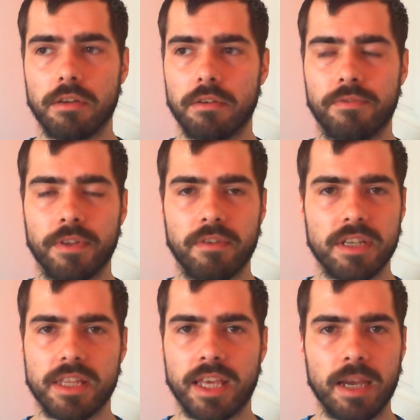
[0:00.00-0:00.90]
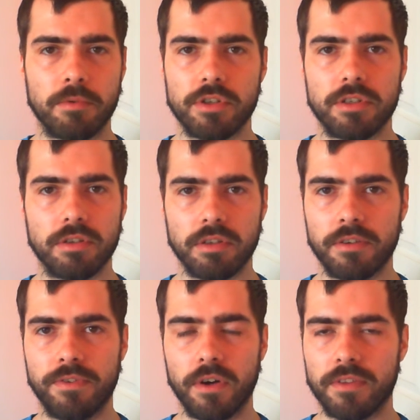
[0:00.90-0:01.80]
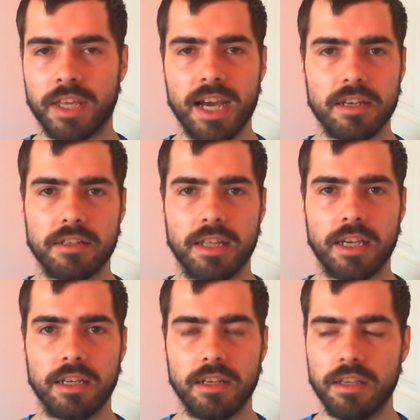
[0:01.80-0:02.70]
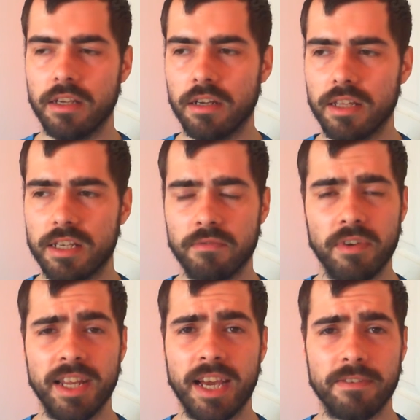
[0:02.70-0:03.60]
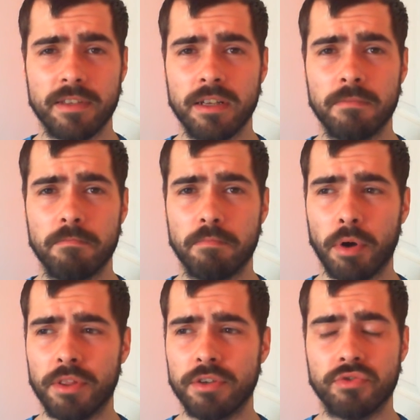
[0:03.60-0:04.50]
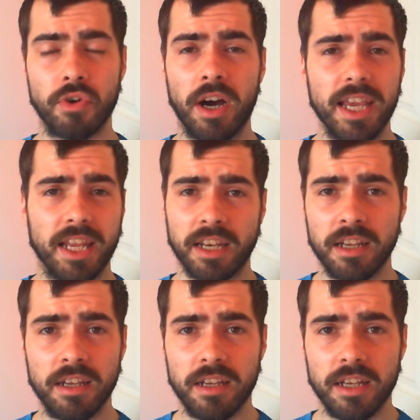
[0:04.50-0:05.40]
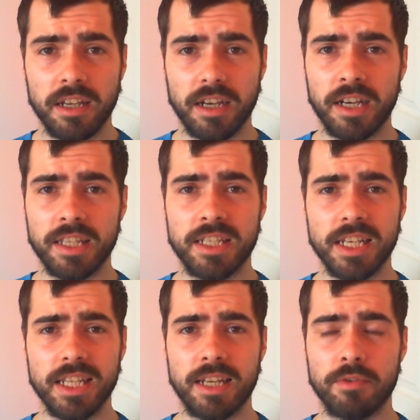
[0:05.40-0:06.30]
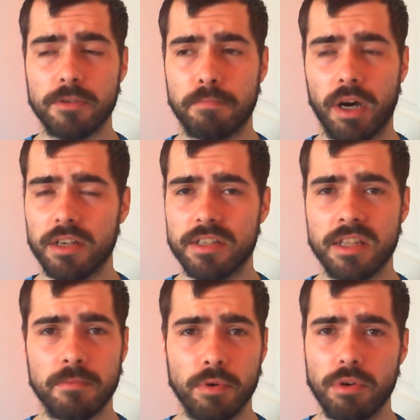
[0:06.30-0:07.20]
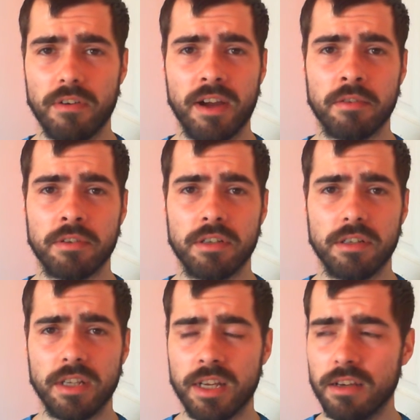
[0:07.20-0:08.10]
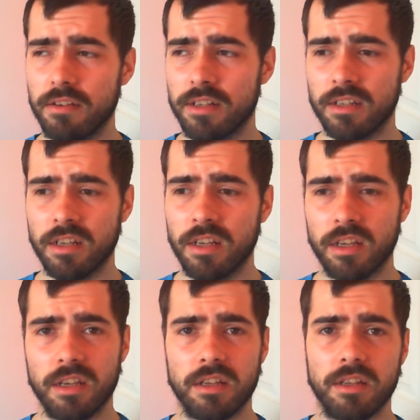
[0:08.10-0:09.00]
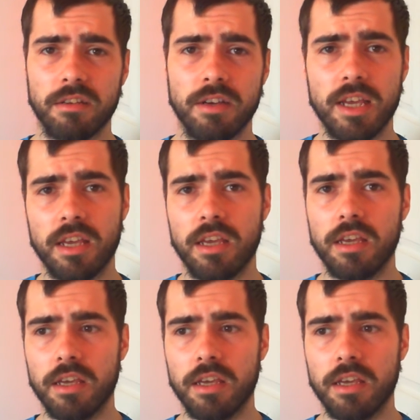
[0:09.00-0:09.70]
for the rest of the game, just took their foot off the gas. They didn't really have to bother trying. And they didn't. They were just passing the ball around, and way,